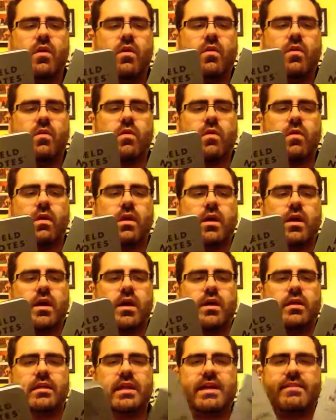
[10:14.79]

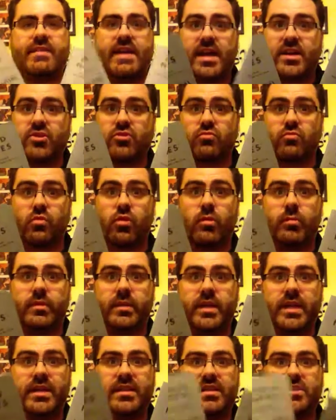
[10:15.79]
or live action role playing.